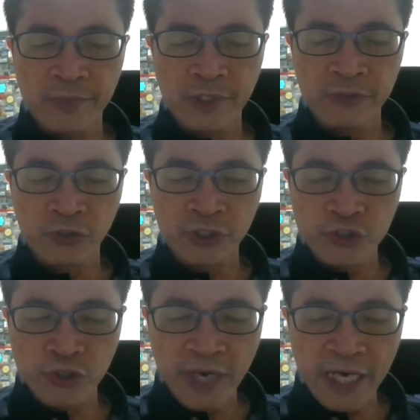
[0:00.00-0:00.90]
Dr.
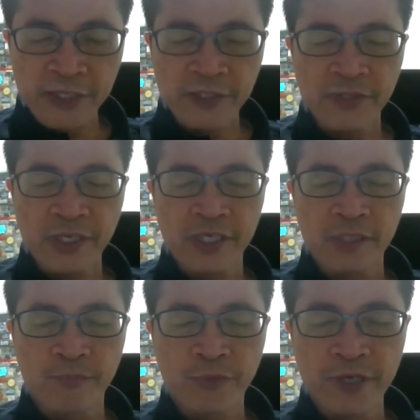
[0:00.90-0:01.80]
Joel Arnold, and
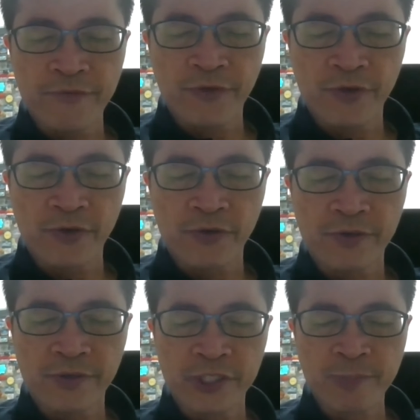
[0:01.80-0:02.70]
pray
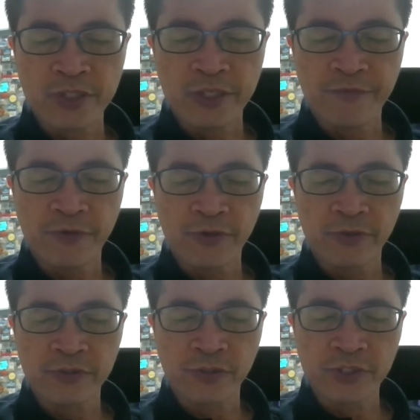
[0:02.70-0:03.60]
especially
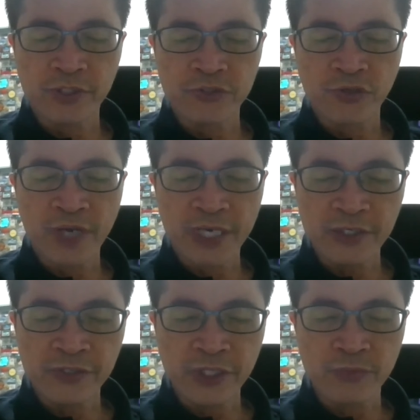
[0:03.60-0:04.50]
for Dr. Joel
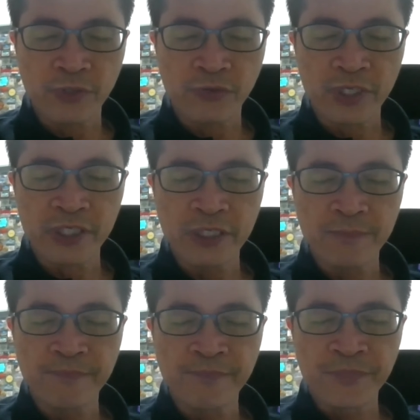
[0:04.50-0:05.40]
Arnold, that you will grant
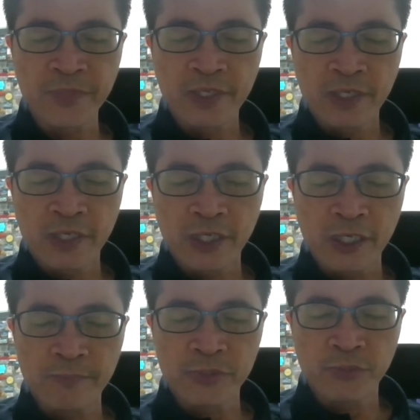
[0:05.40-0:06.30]
him
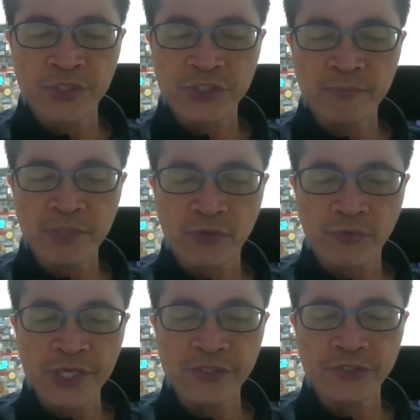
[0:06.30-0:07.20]
the wisdom, the
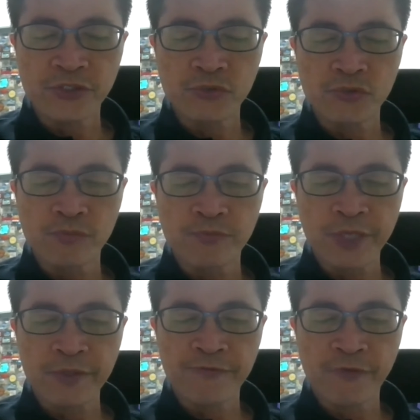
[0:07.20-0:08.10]
grace to
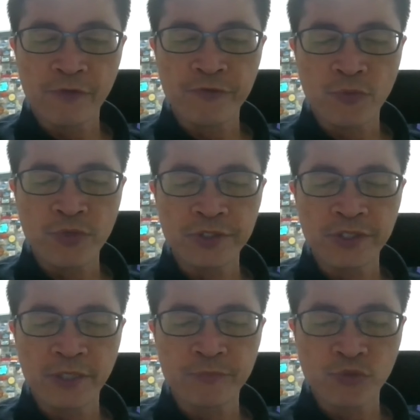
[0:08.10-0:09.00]
bring forth your word
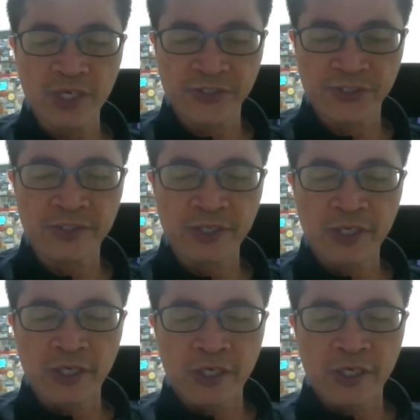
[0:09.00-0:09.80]
to us.